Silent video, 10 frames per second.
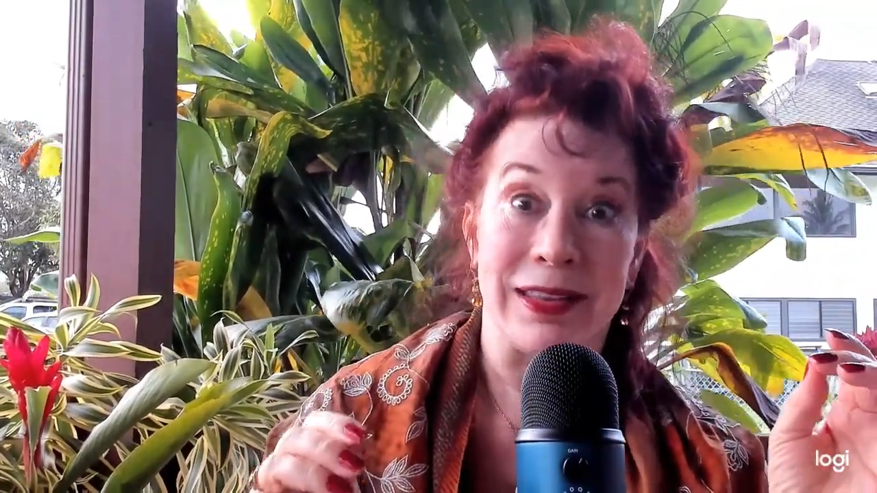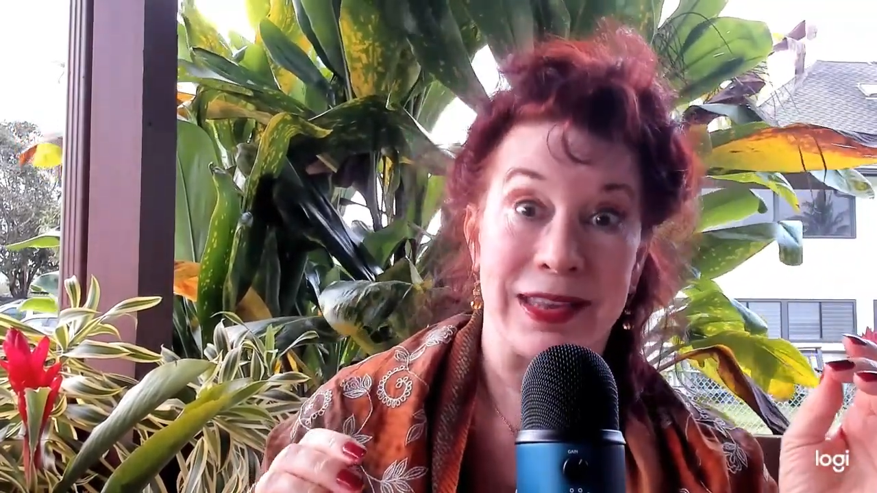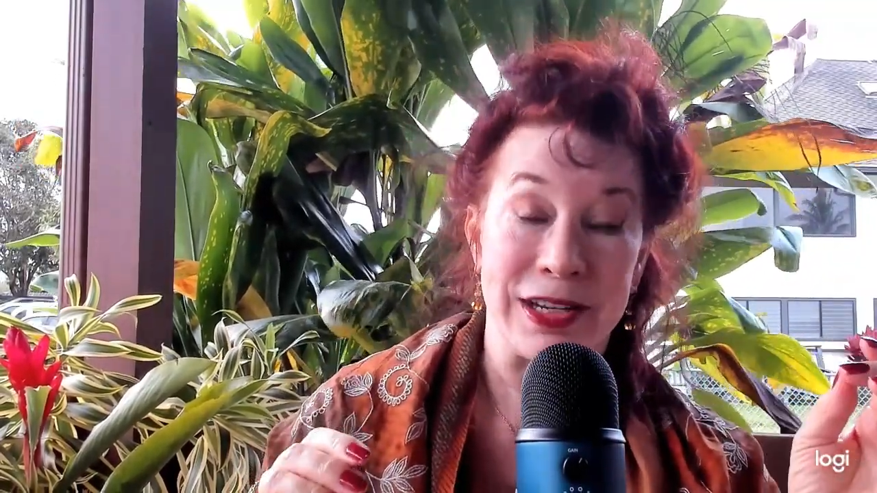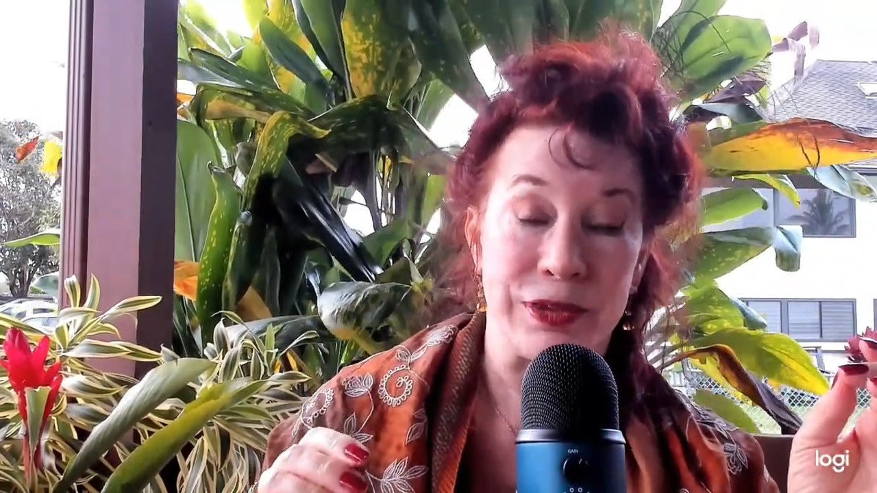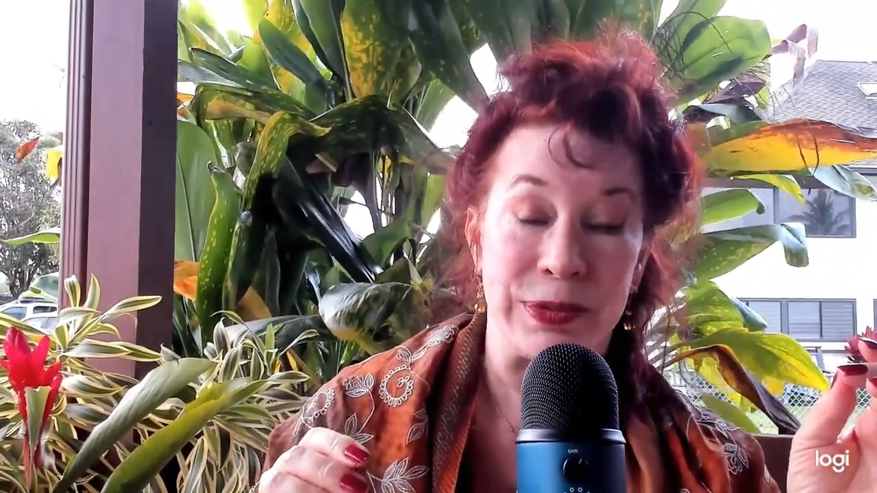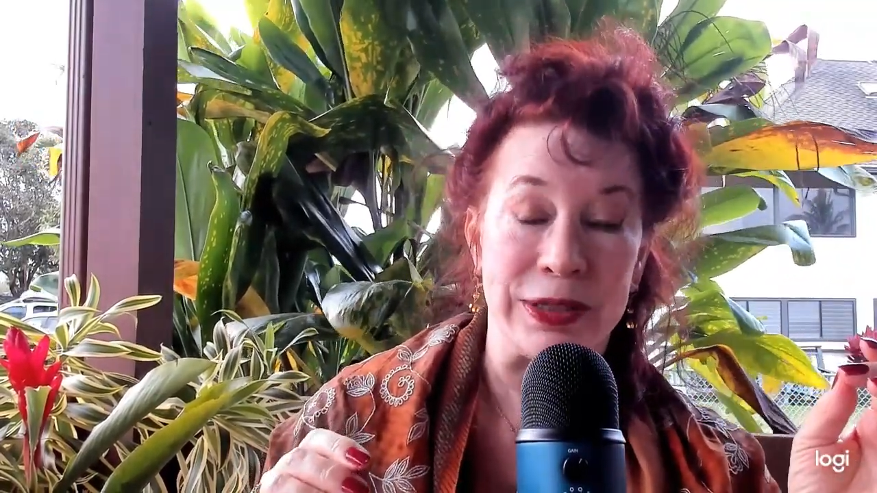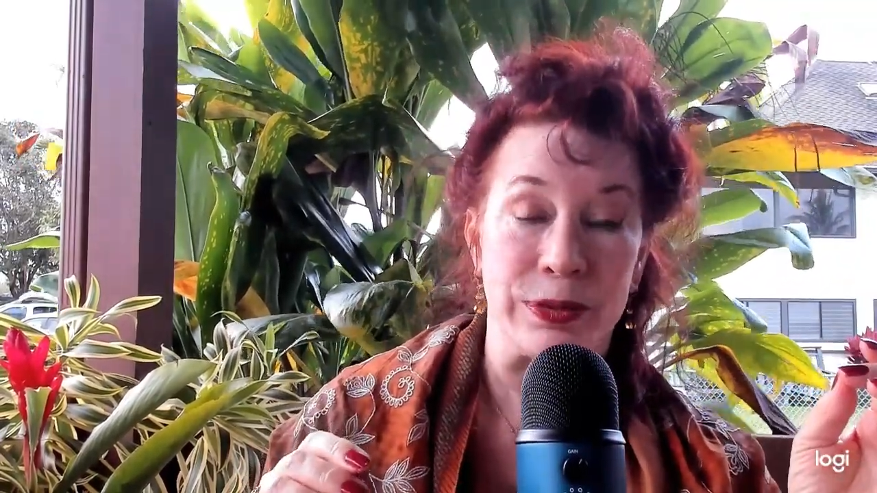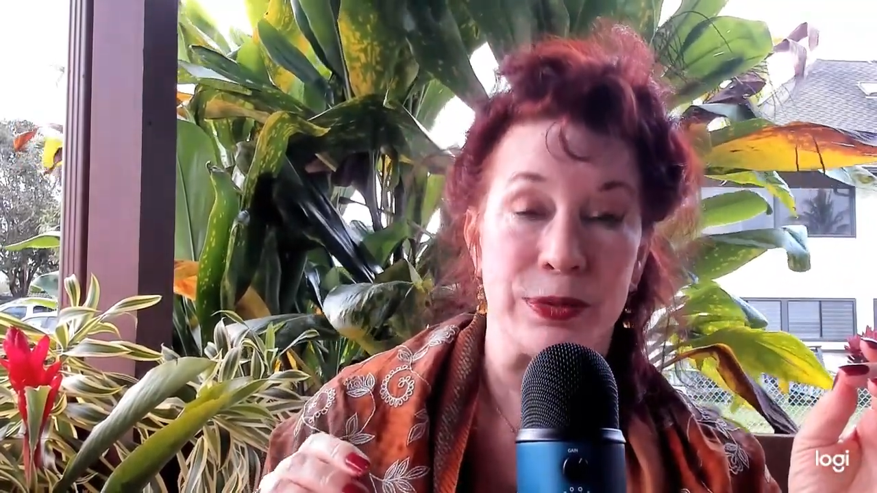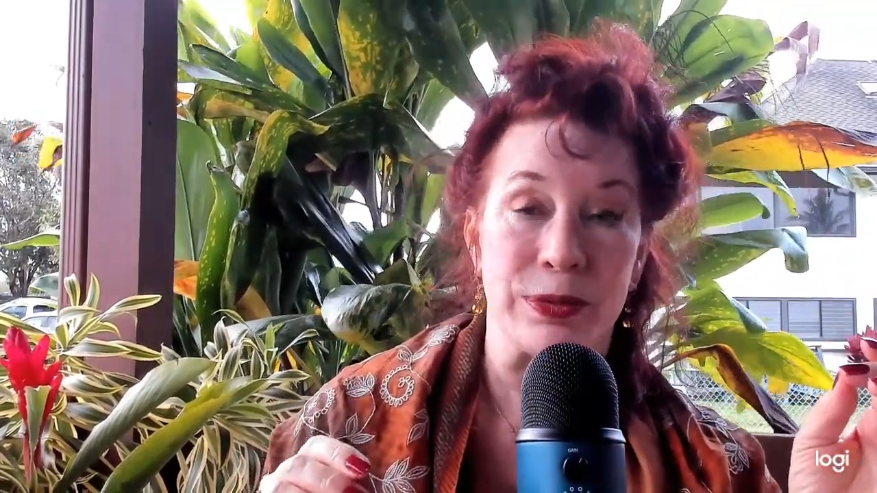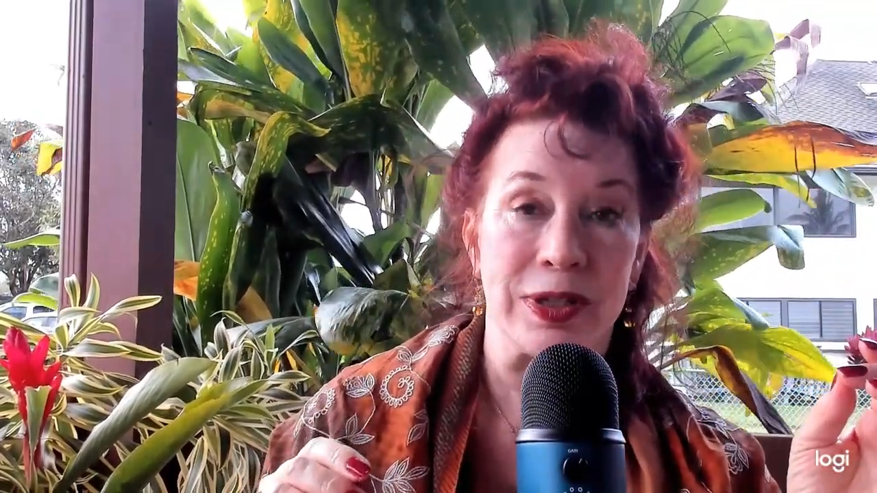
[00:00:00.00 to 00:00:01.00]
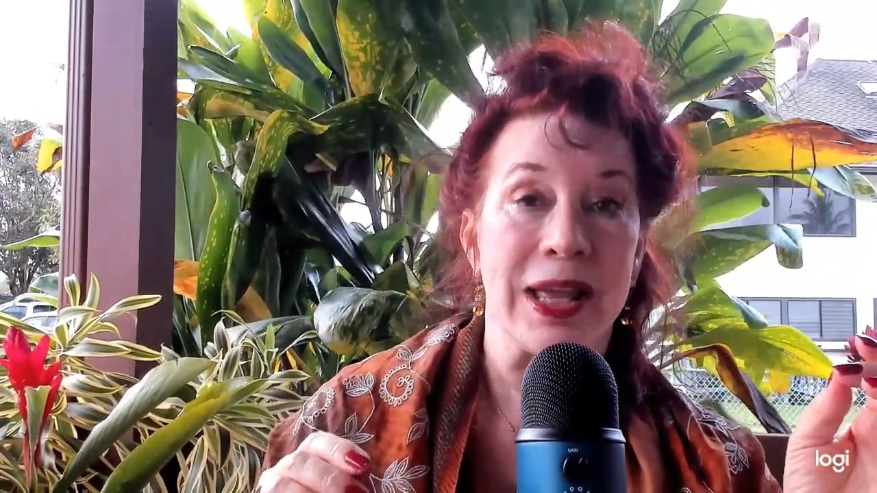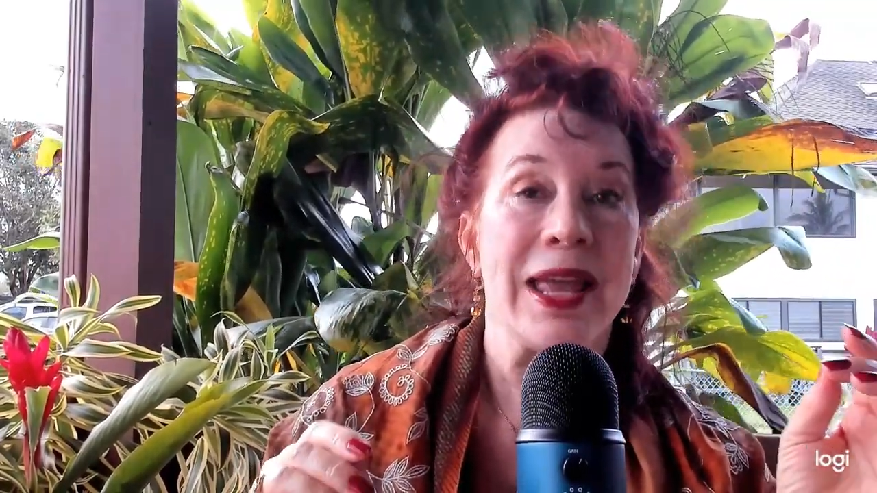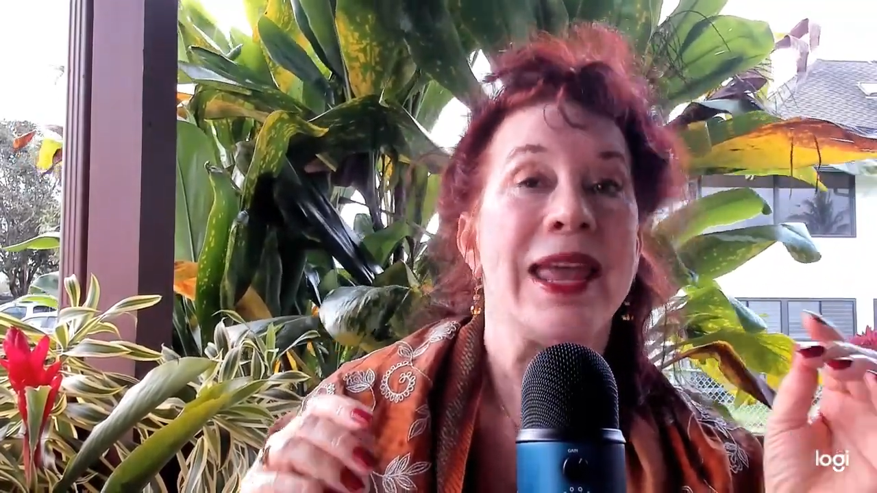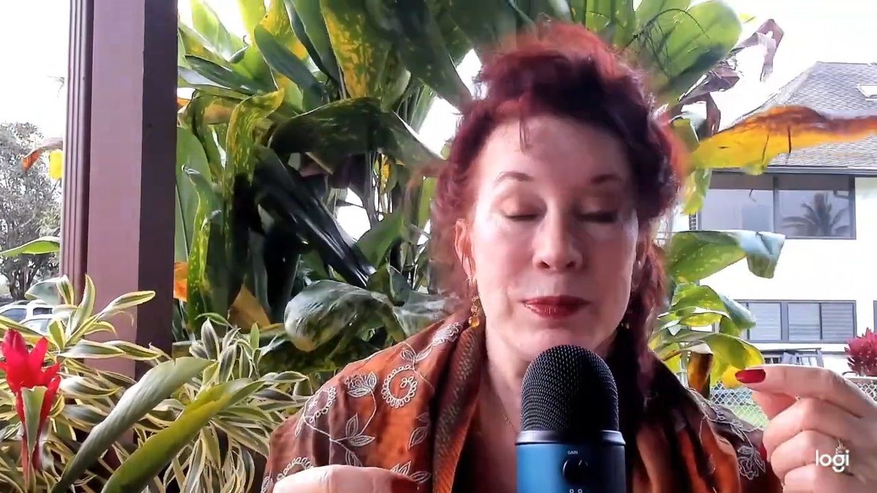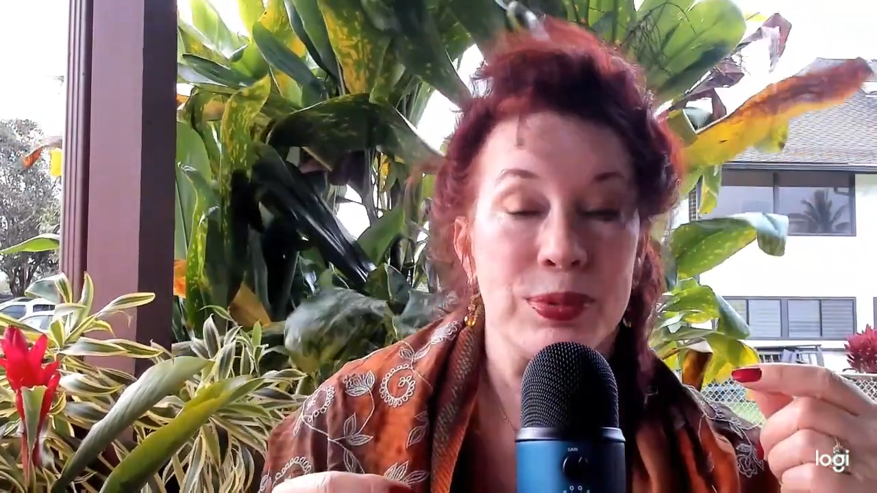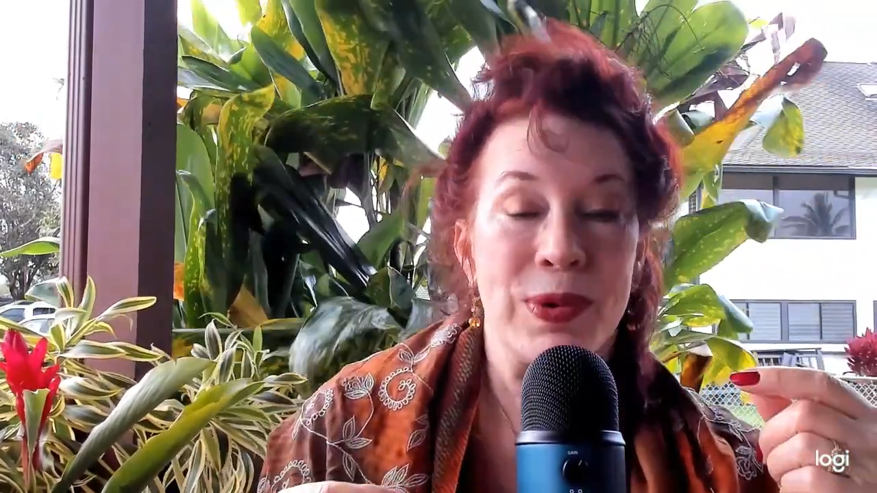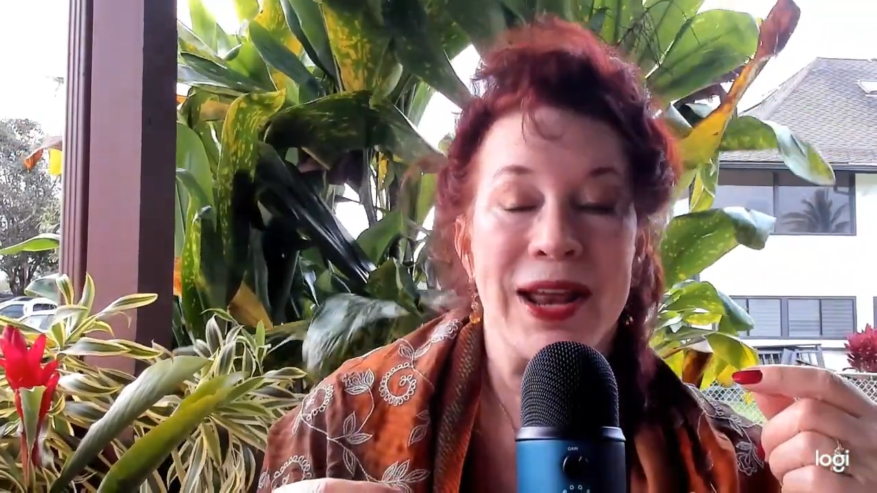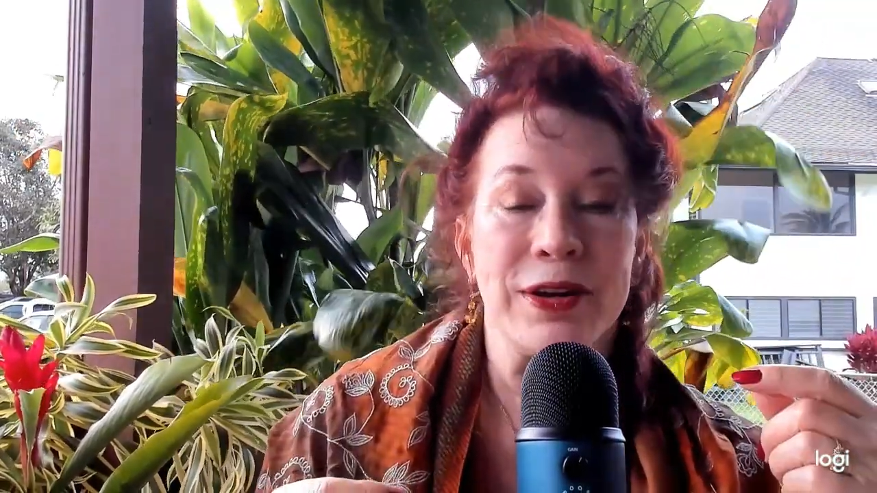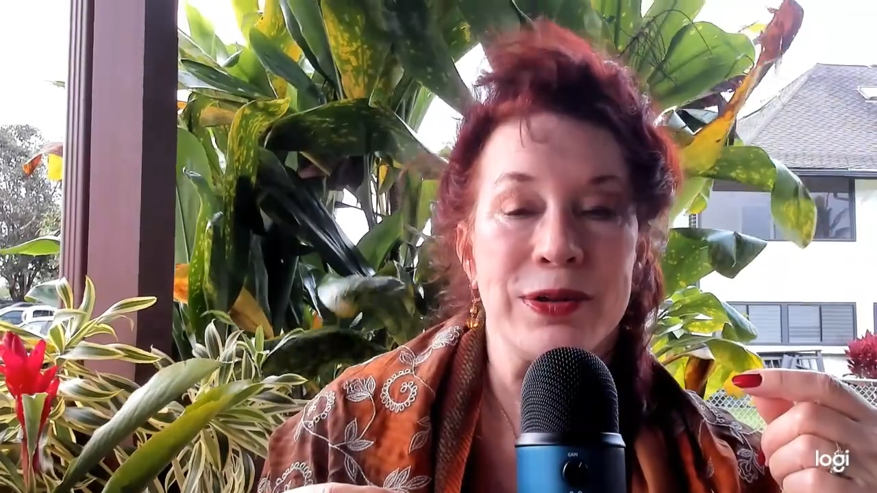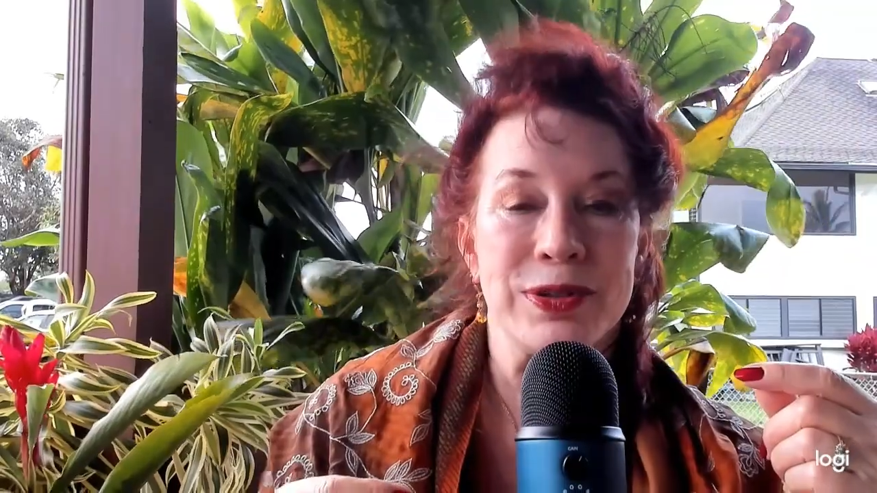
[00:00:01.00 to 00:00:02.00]
That's really cool.
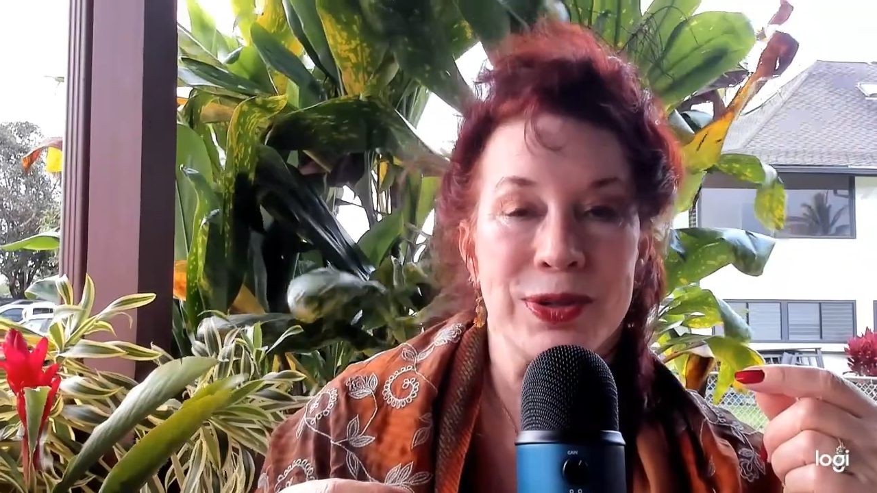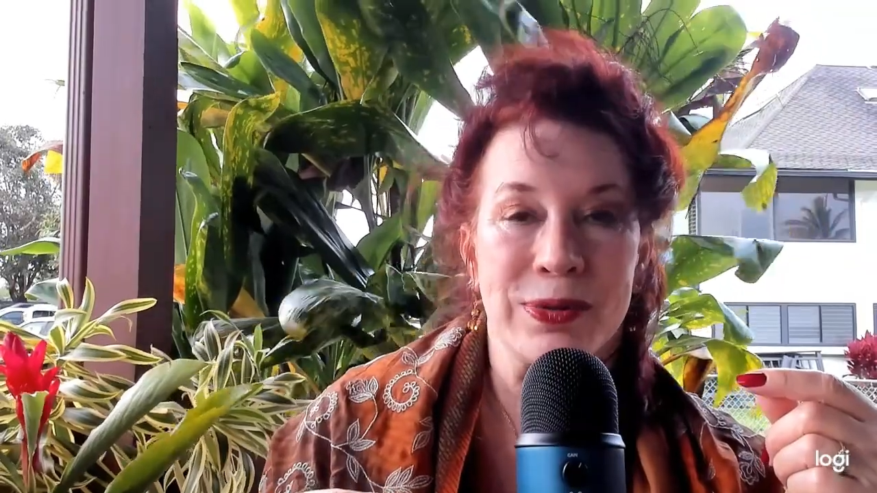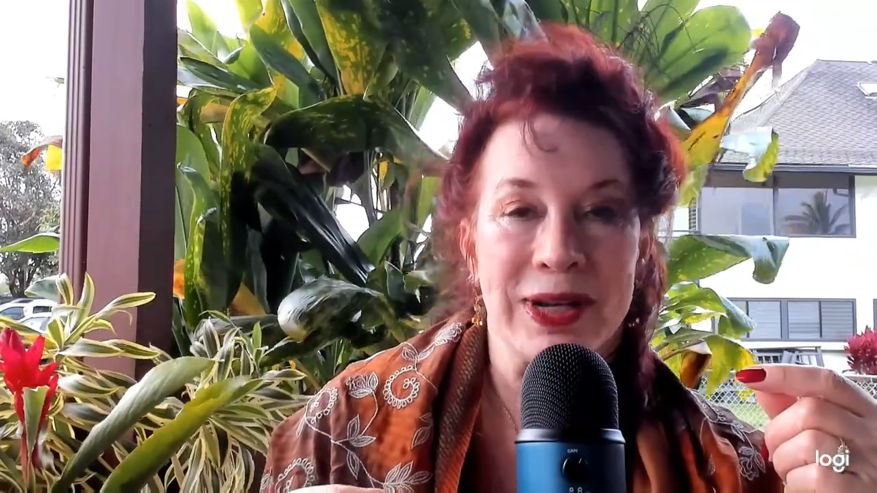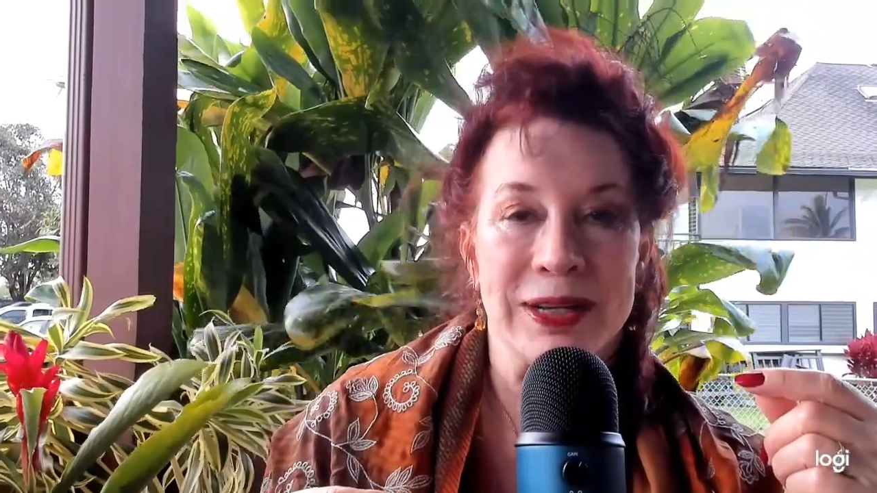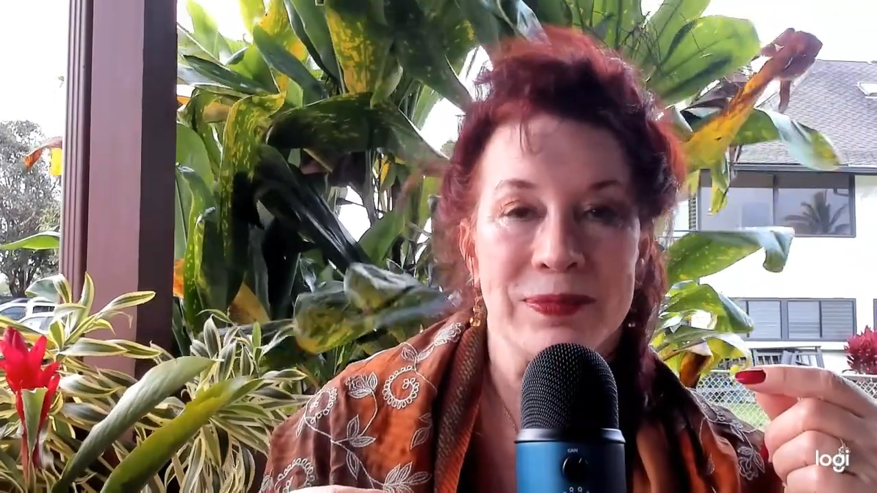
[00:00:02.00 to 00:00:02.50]
Brand new toy.